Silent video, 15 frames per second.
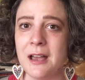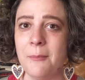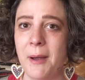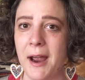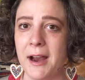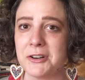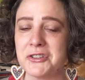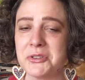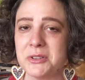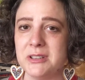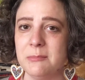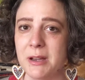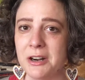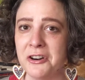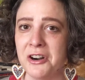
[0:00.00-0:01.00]
I'm actually
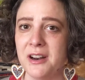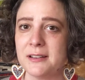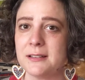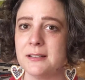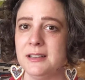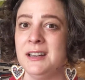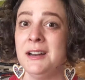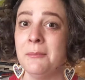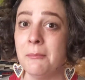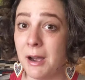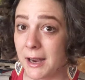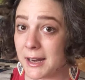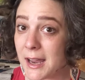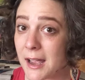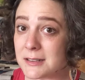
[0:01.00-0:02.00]
better at cleaning
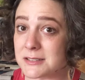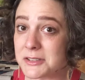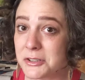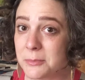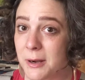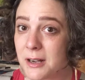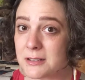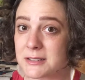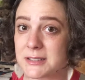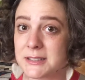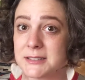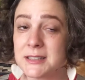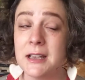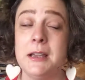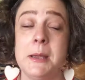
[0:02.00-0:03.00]
my cat's litter boxes,